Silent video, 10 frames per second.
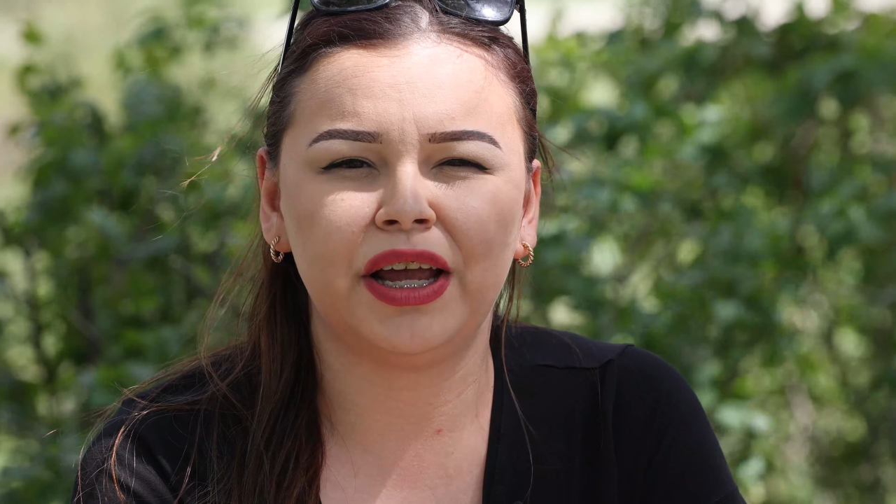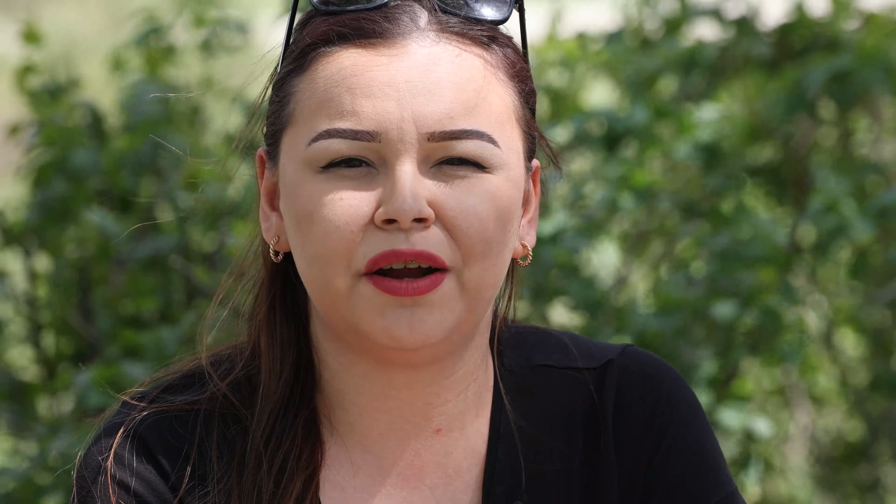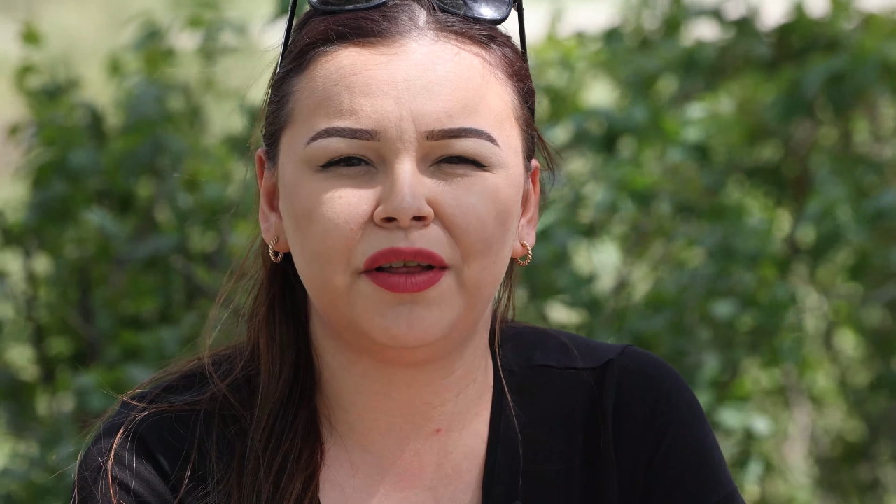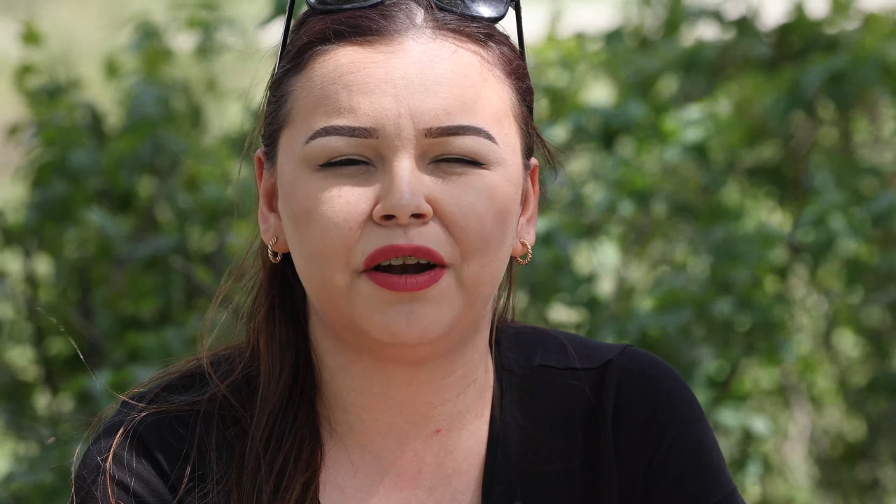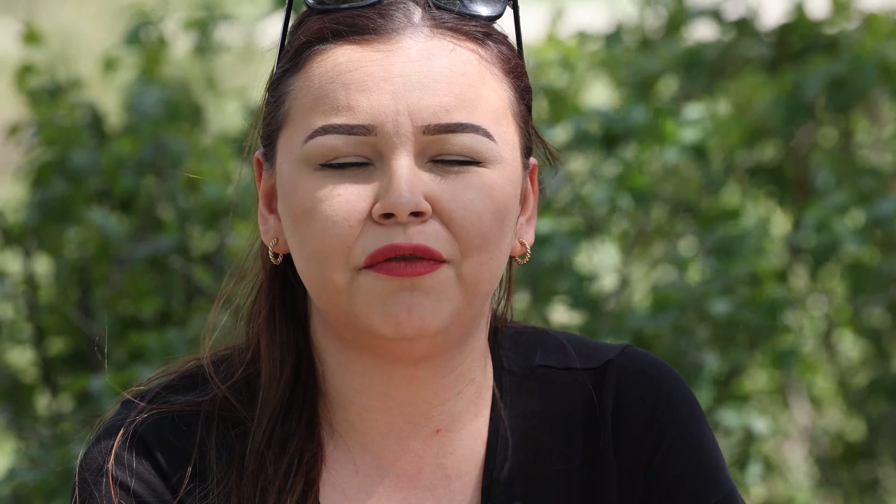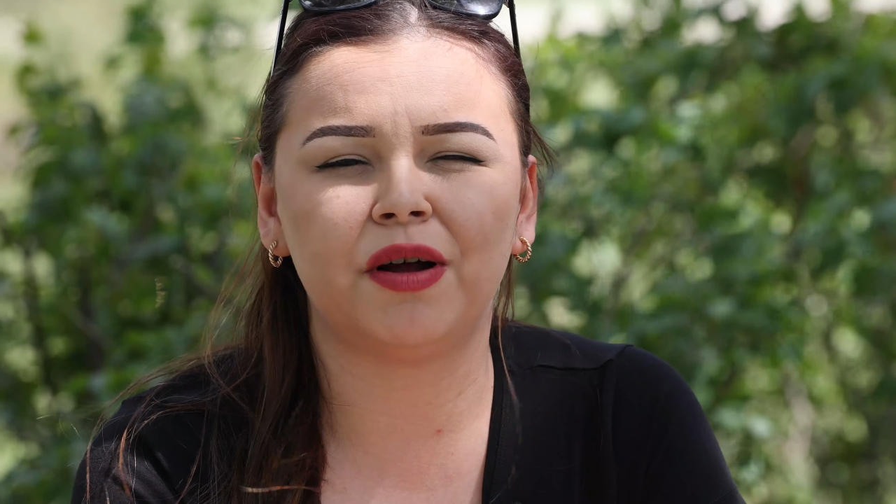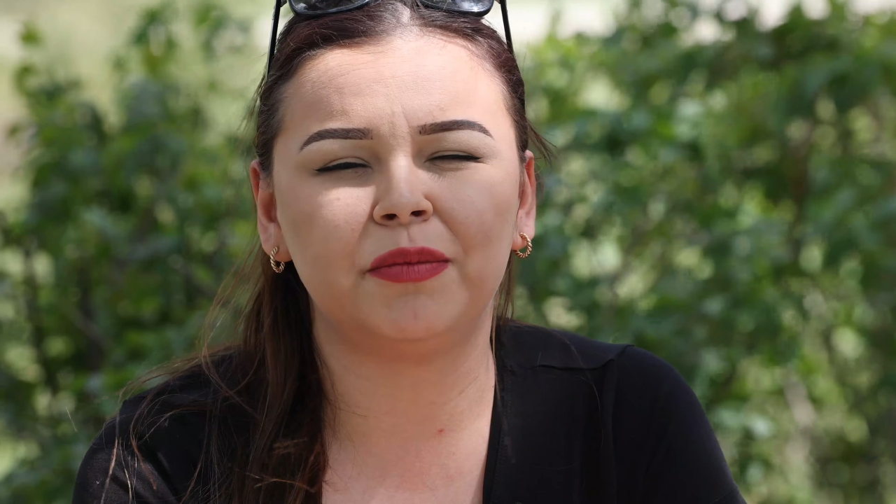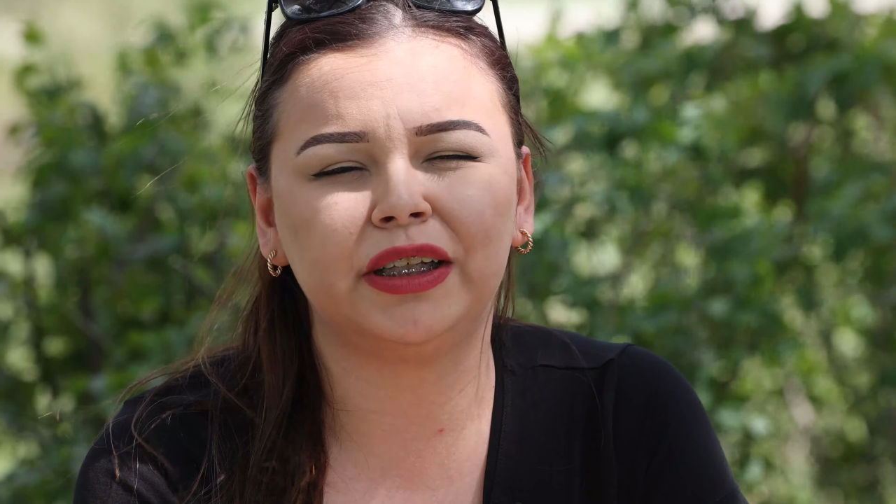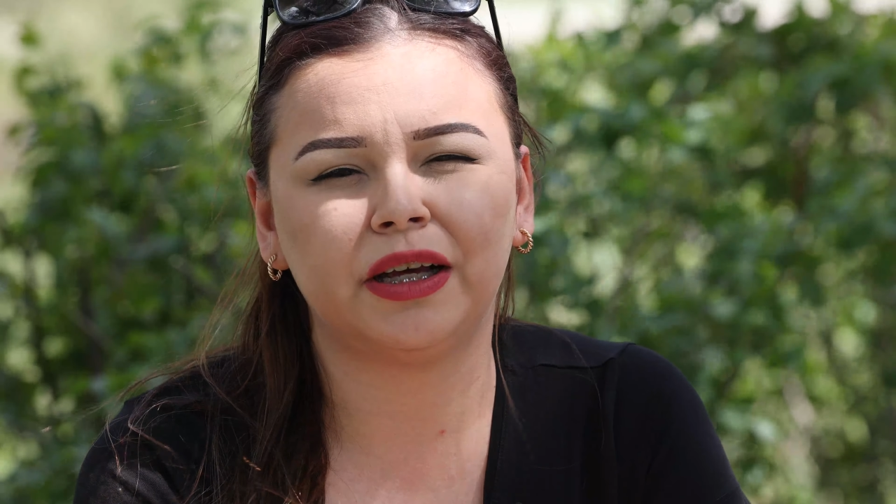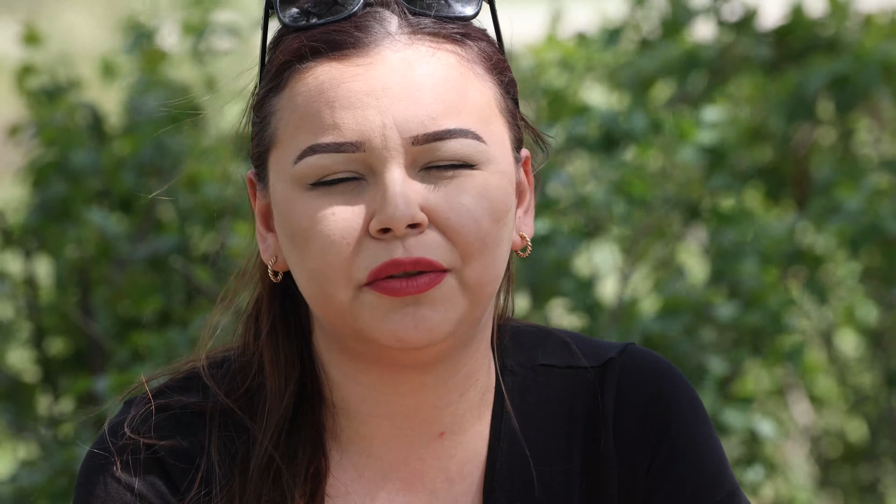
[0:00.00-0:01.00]
care that are
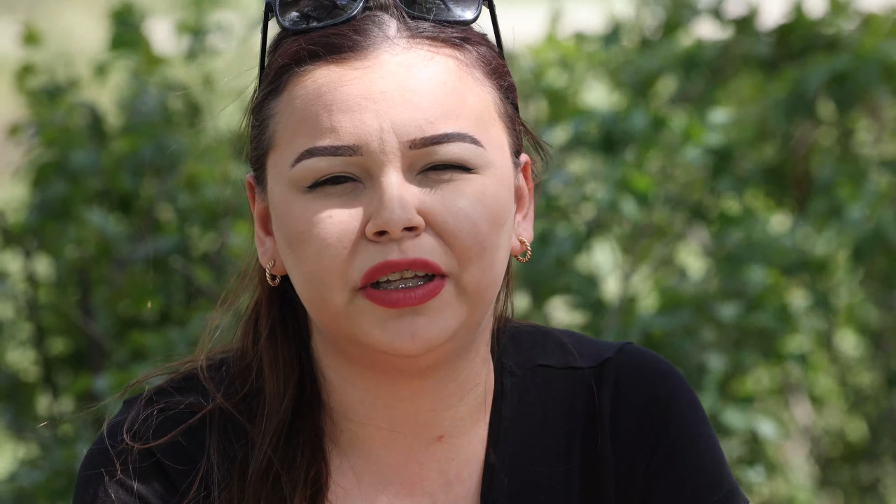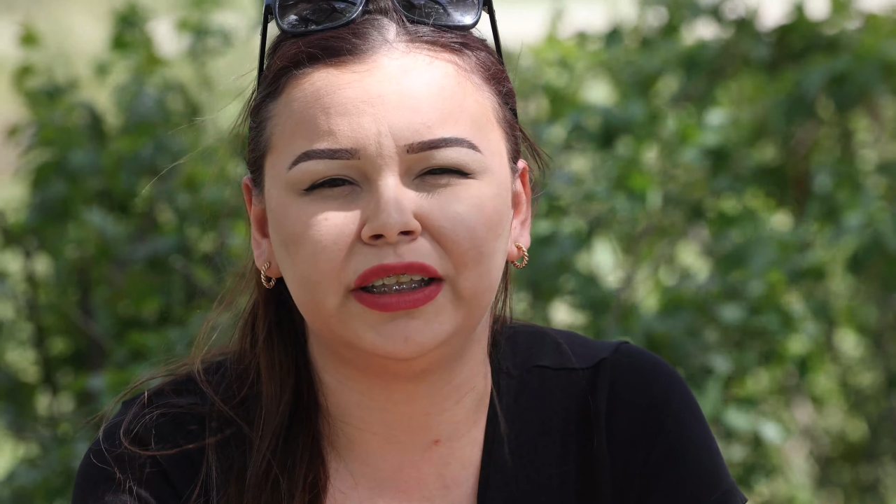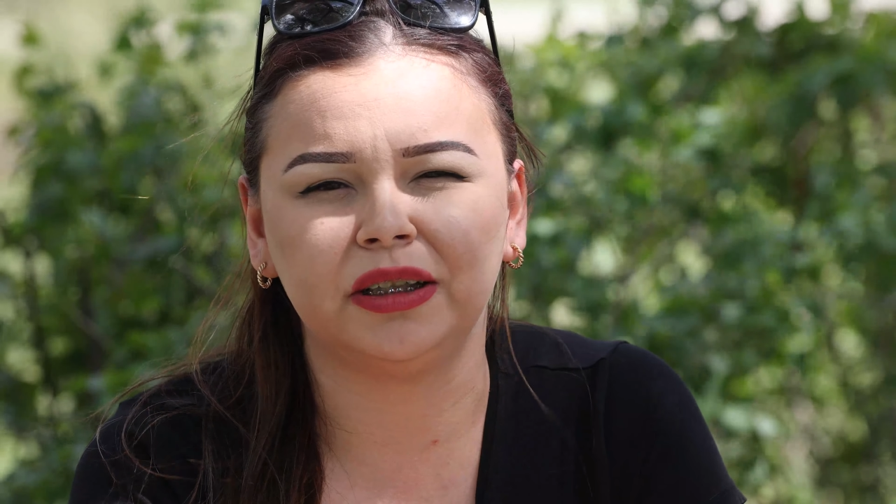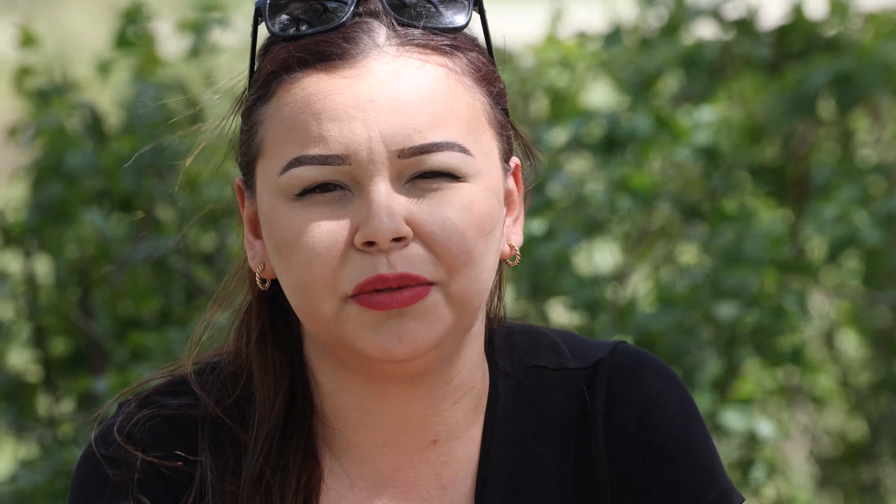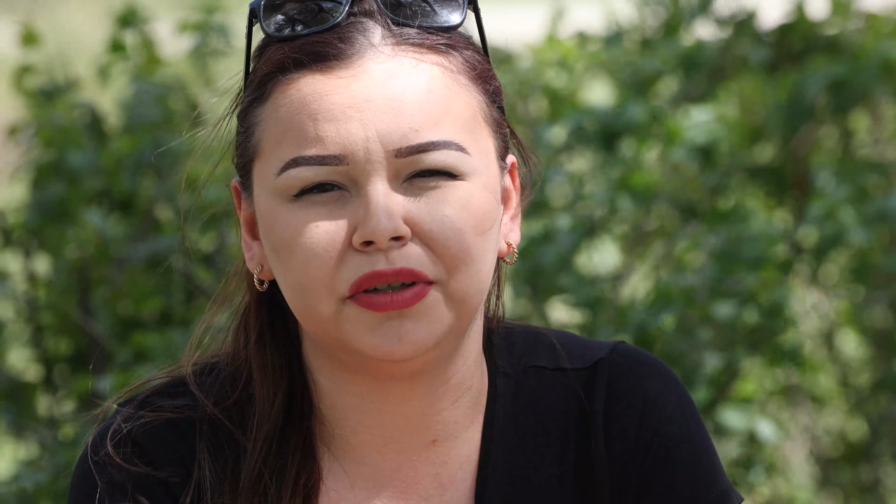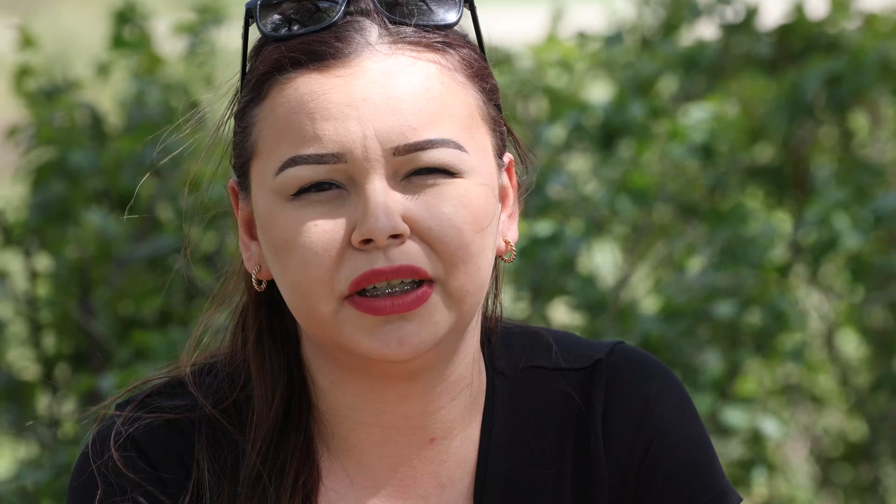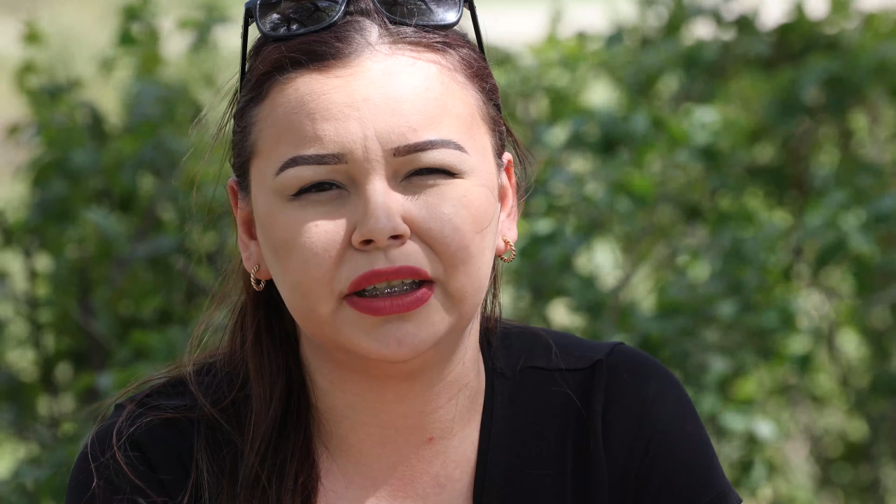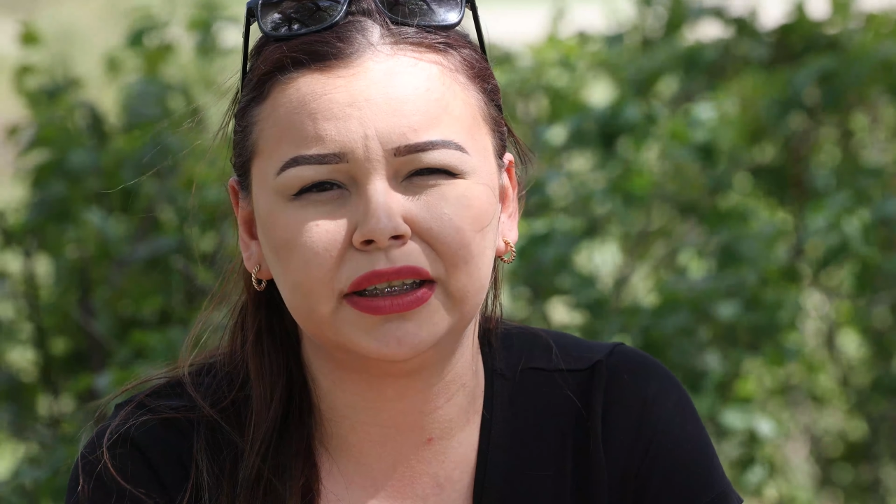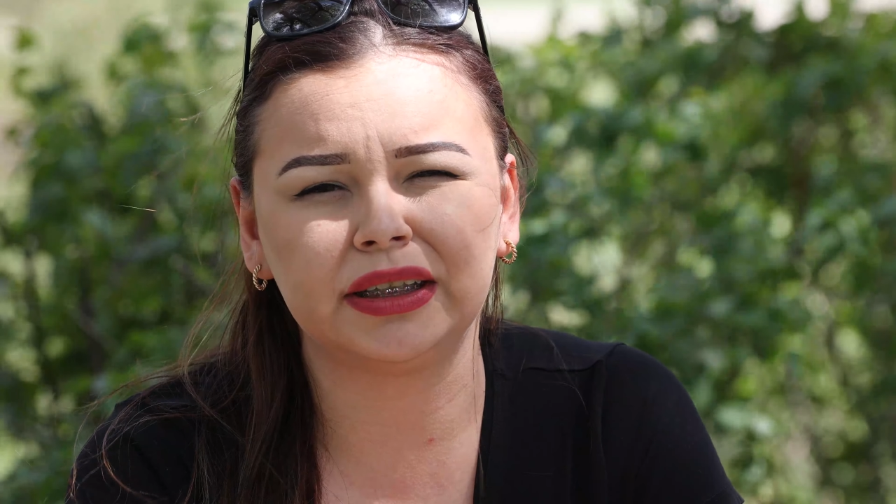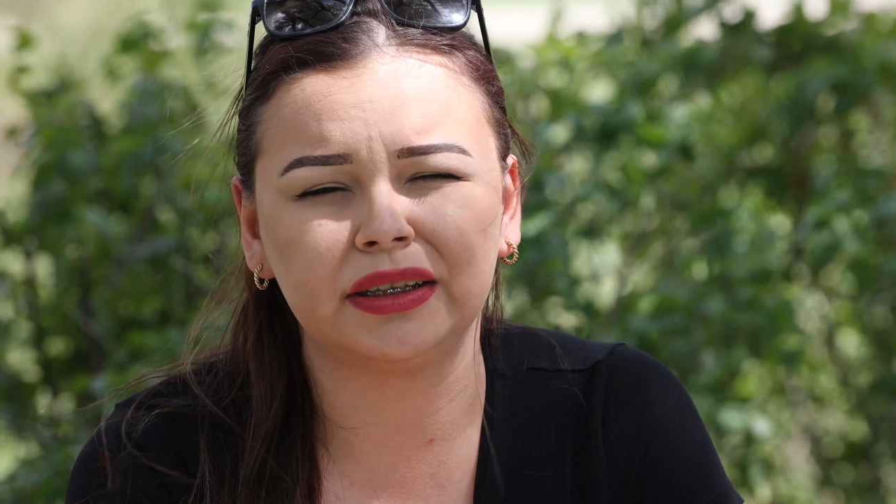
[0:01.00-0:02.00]
from the Southeast
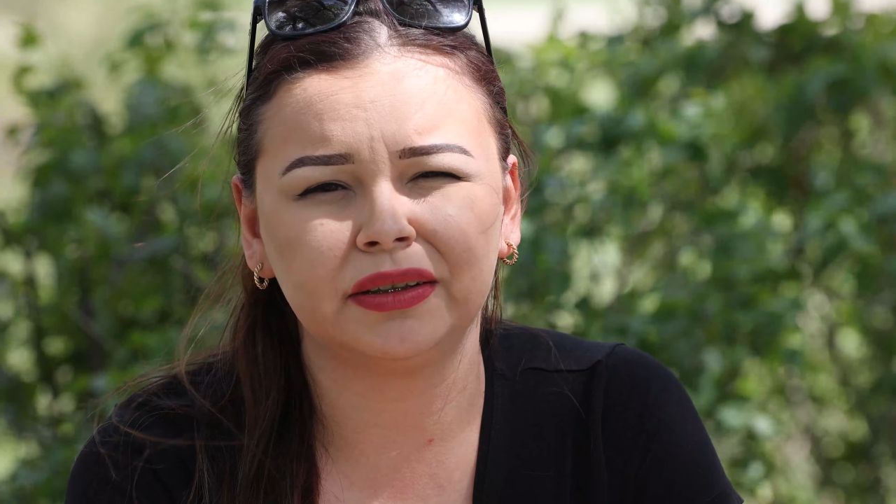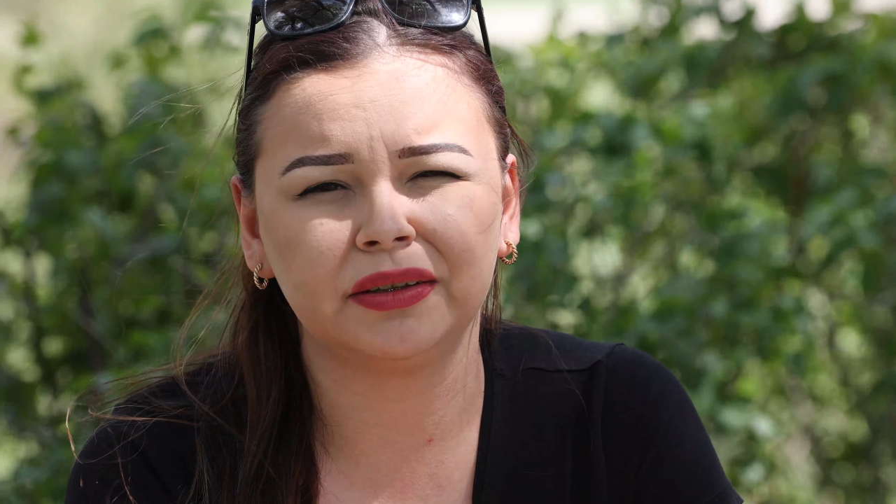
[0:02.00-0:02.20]
communities.